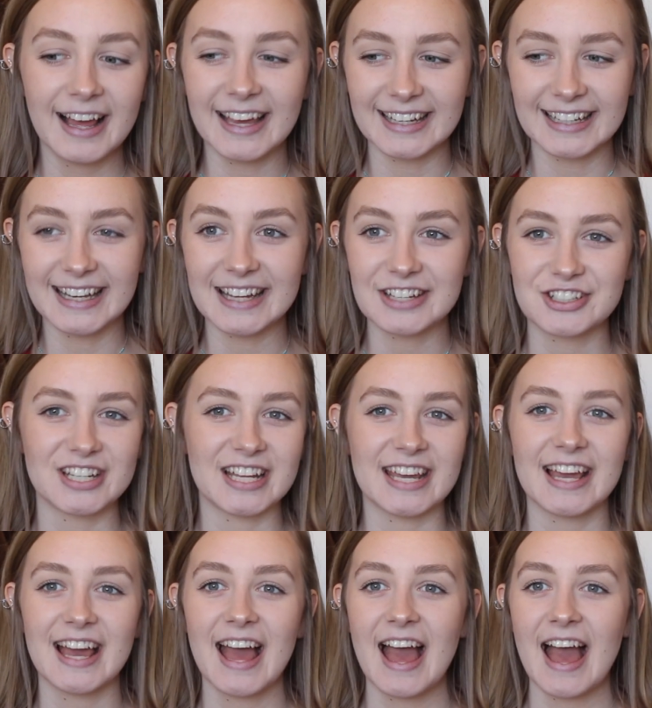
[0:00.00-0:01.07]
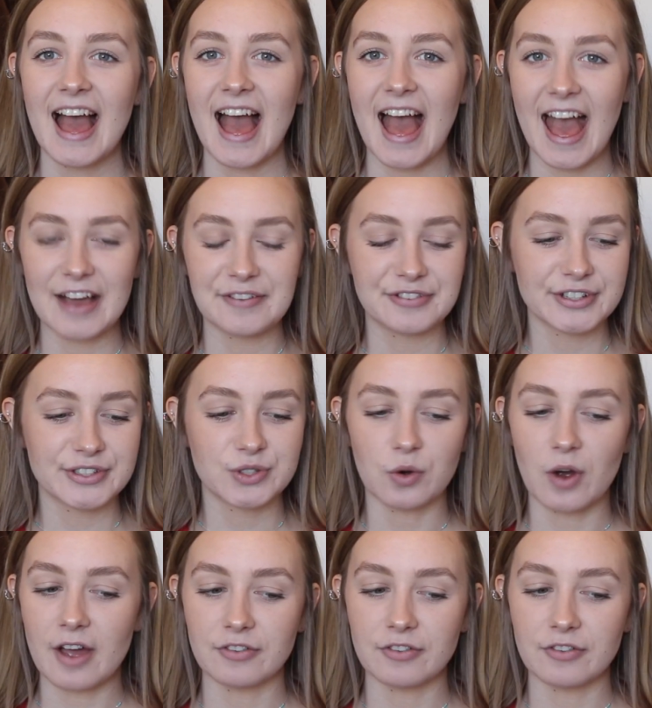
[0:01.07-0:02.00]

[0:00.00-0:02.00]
like literally every store.